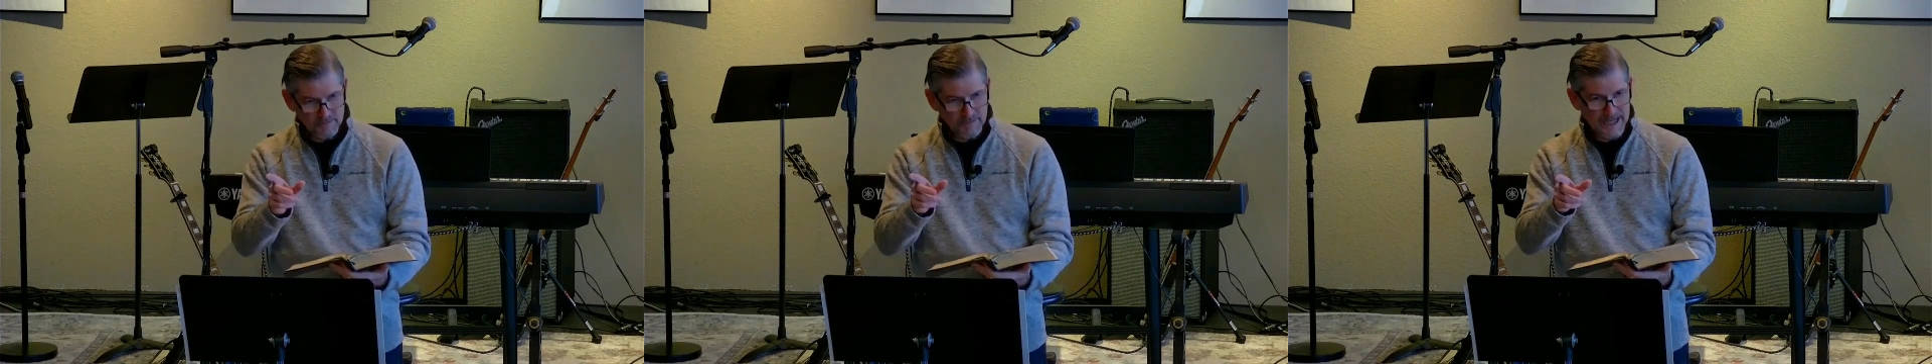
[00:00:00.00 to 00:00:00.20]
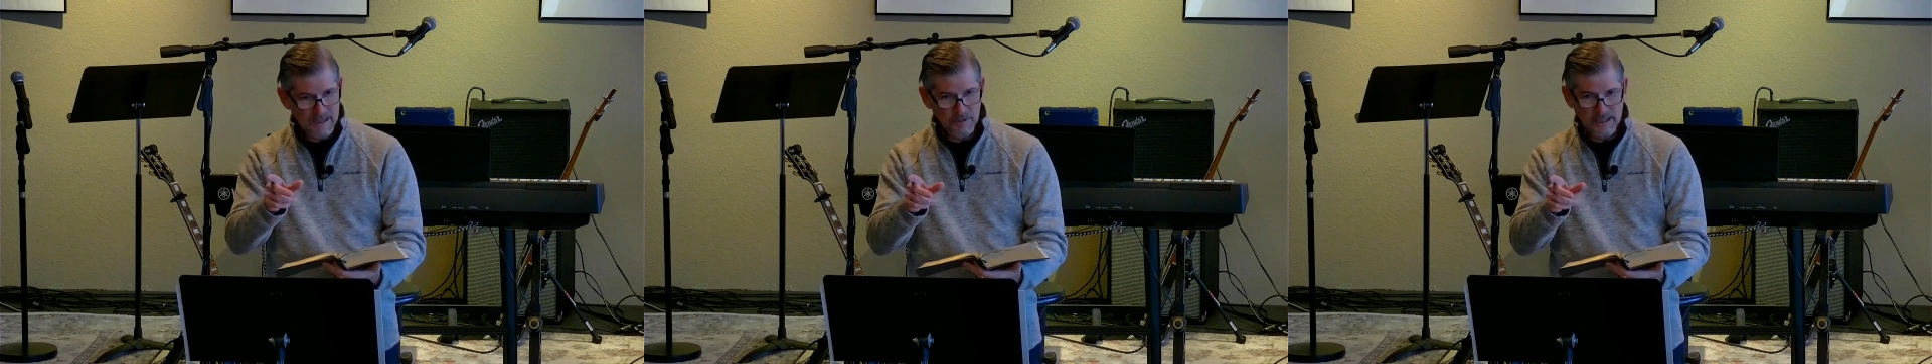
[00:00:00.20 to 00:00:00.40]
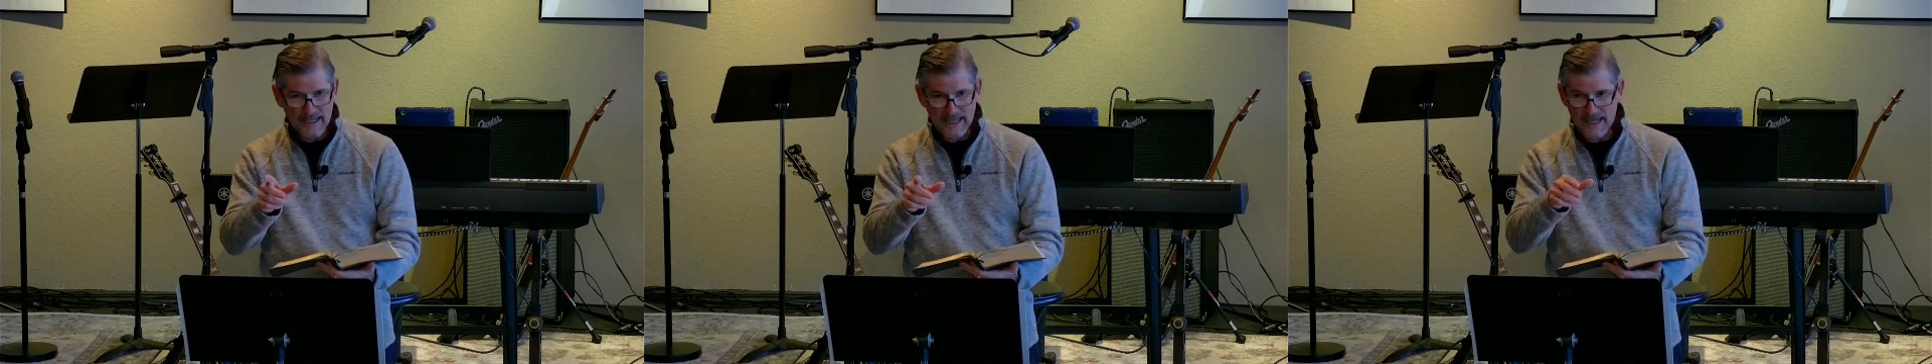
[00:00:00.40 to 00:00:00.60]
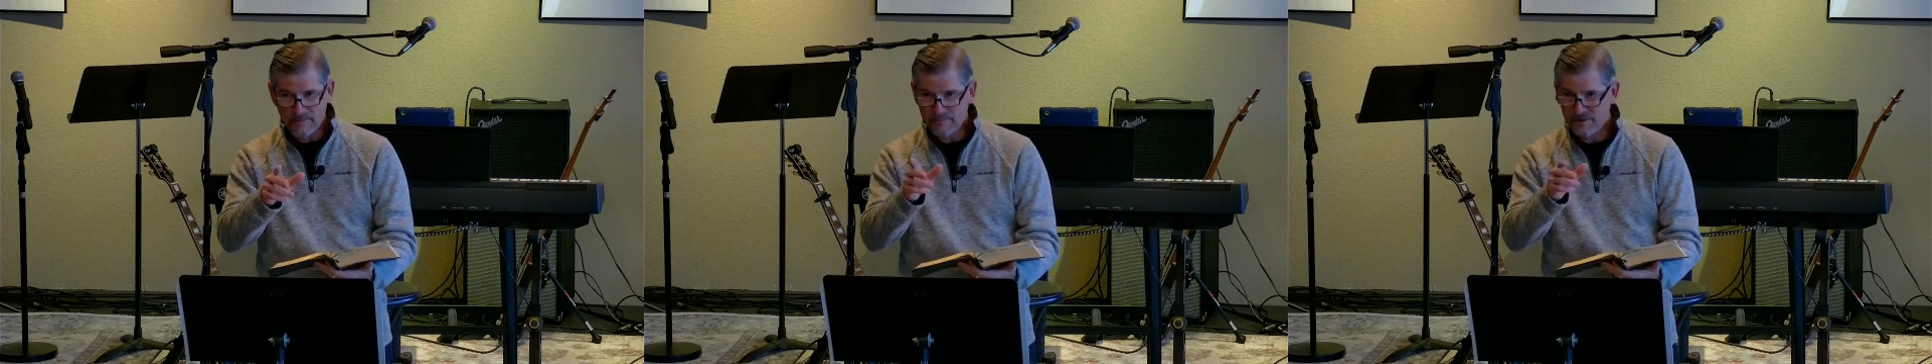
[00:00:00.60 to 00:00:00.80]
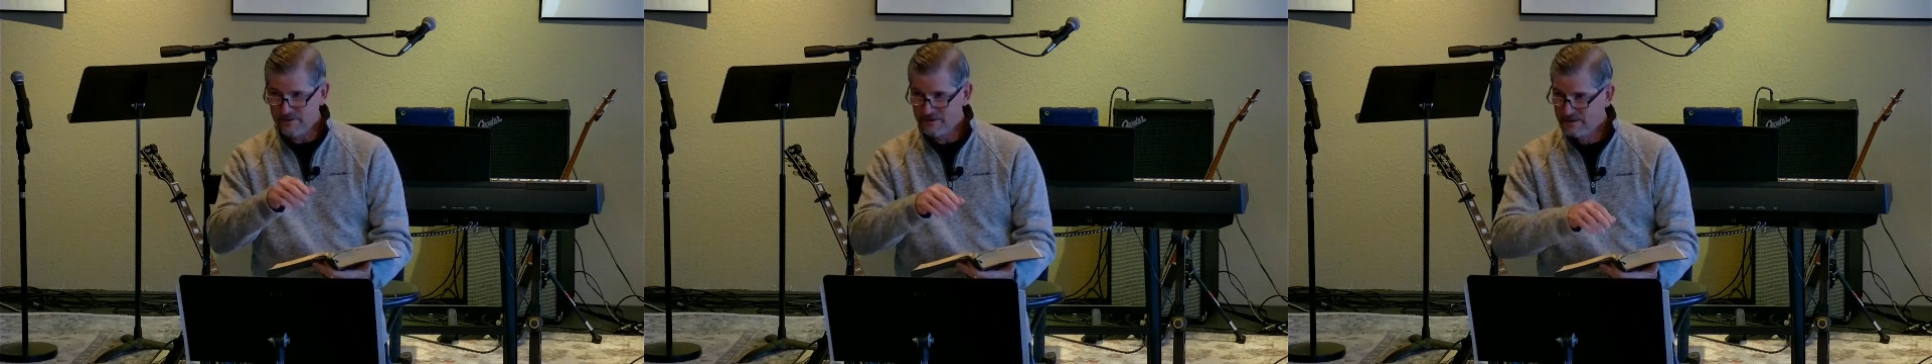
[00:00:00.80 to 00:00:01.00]
Bible app
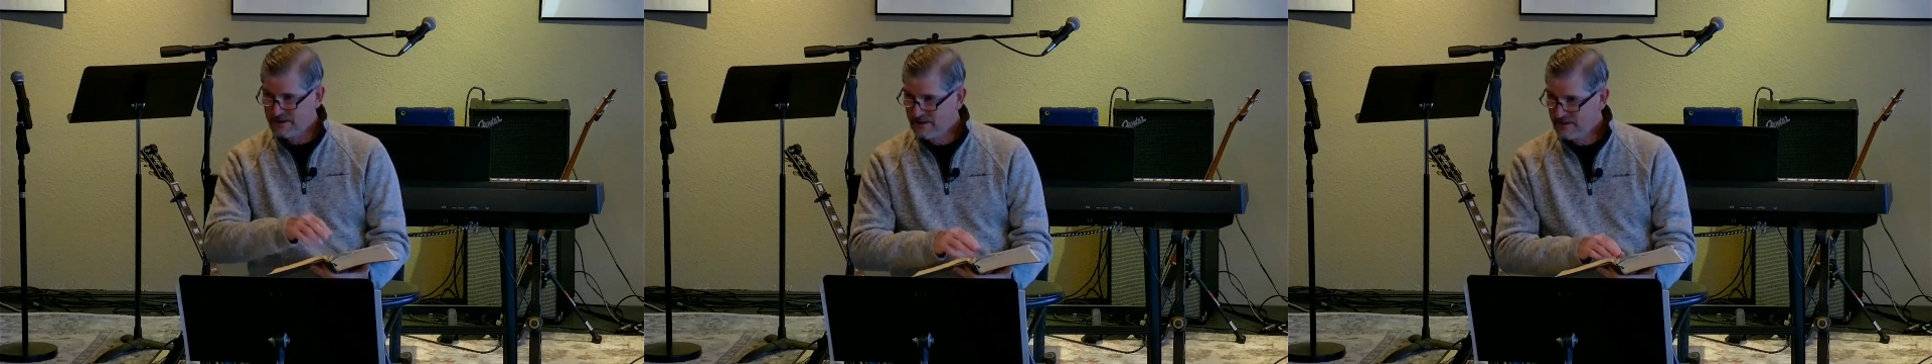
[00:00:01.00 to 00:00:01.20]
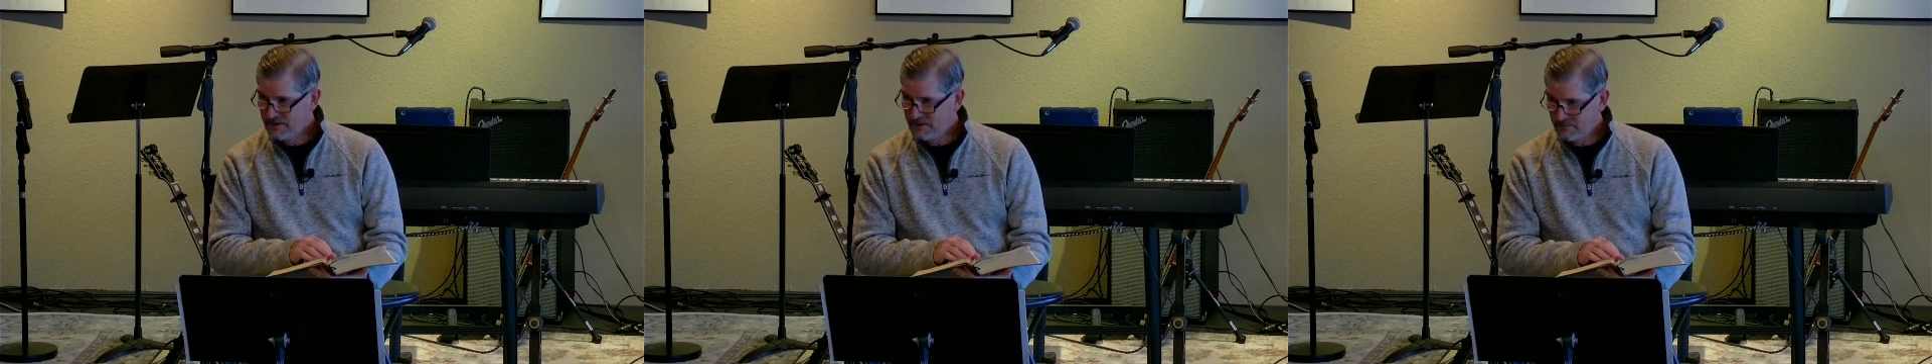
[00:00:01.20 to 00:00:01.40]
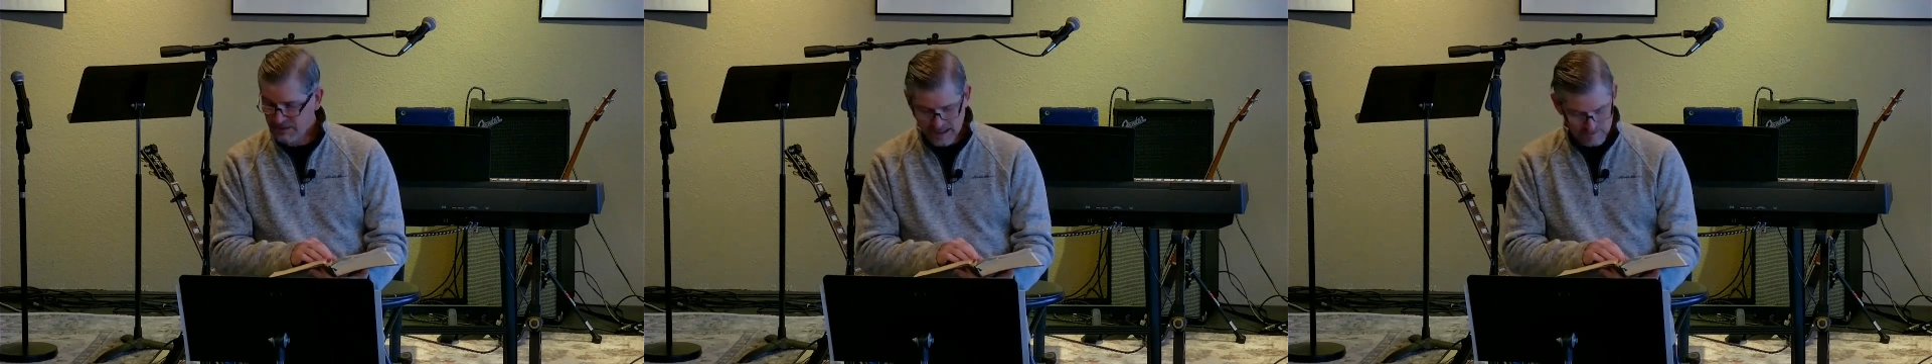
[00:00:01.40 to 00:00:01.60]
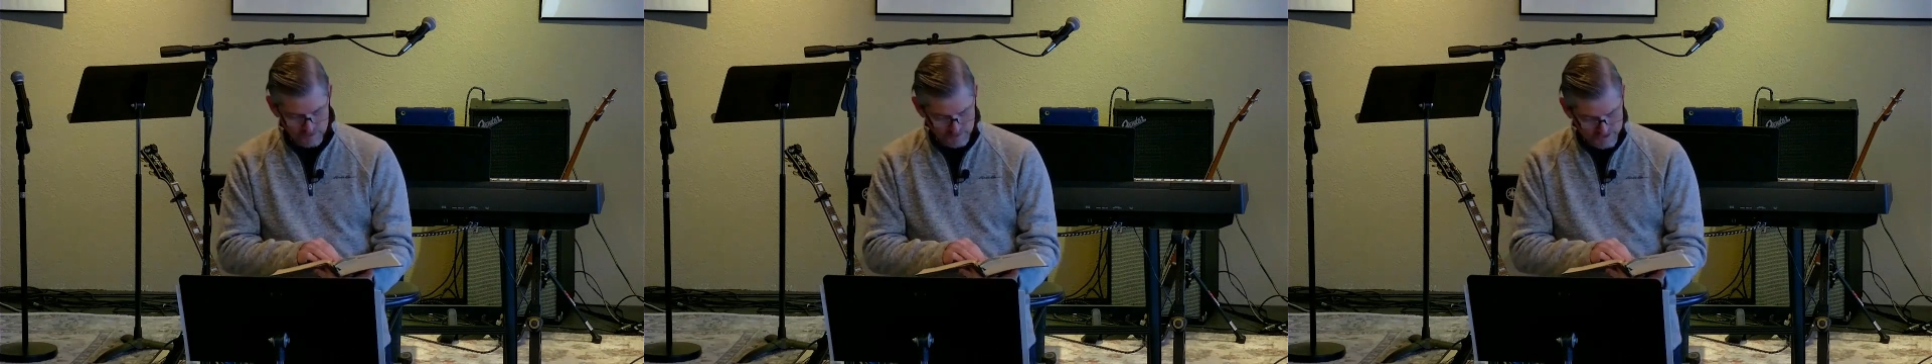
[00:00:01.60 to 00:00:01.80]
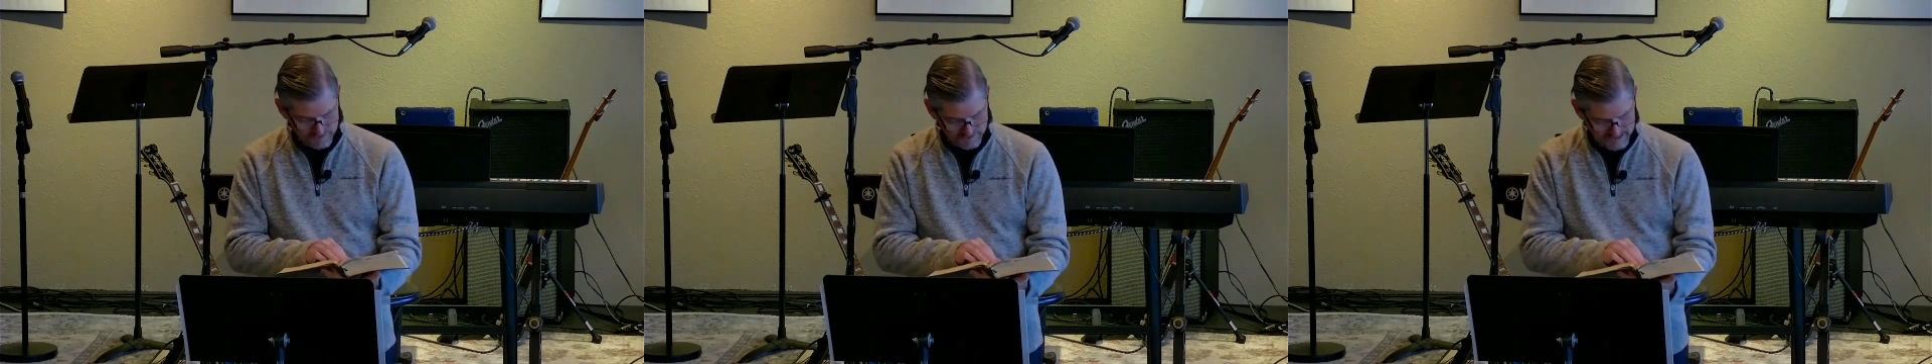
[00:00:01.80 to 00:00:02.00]
or your Bible,
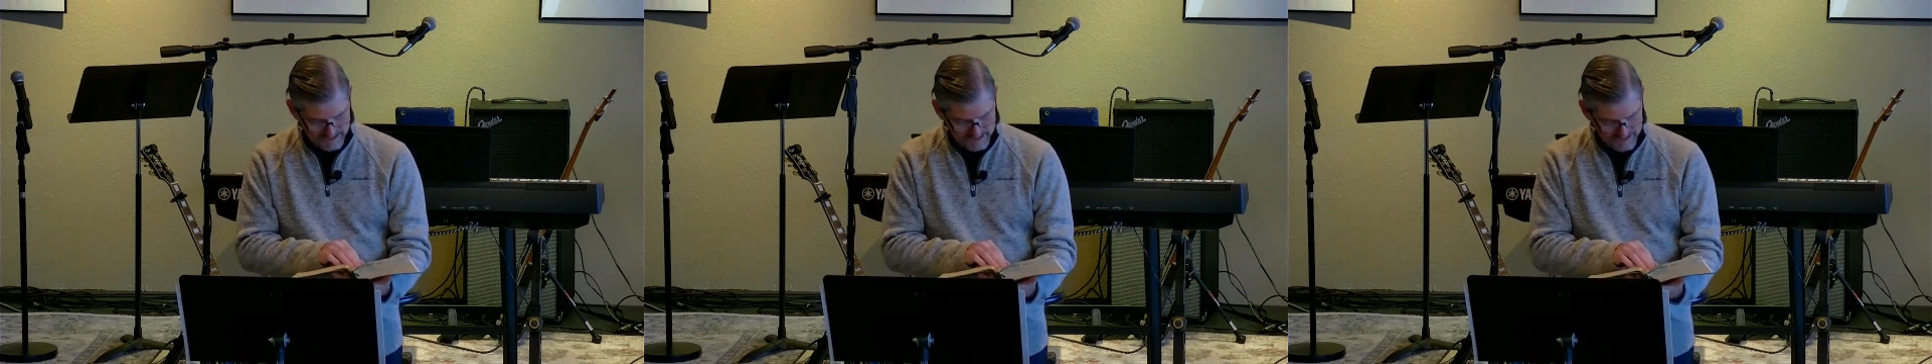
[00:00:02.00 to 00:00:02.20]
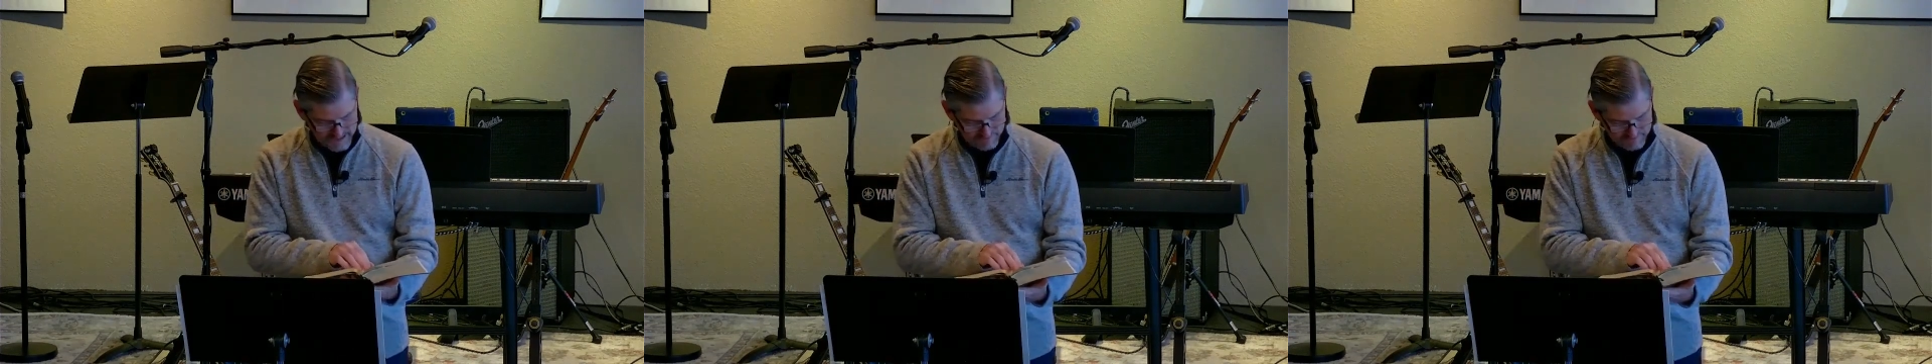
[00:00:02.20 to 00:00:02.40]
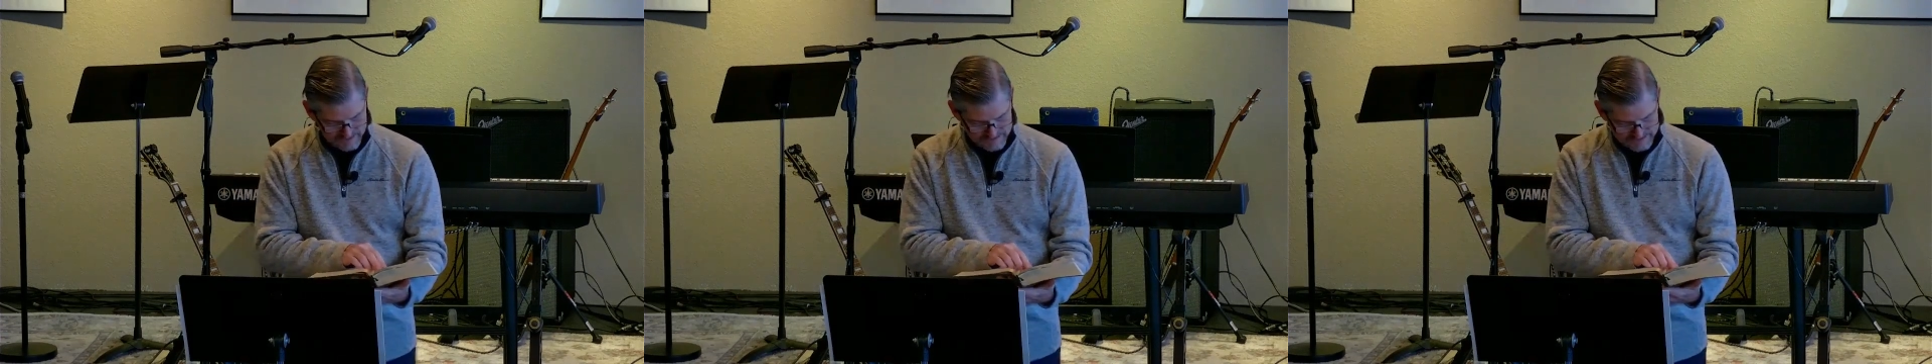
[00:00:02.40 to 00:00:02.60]
whatever you have.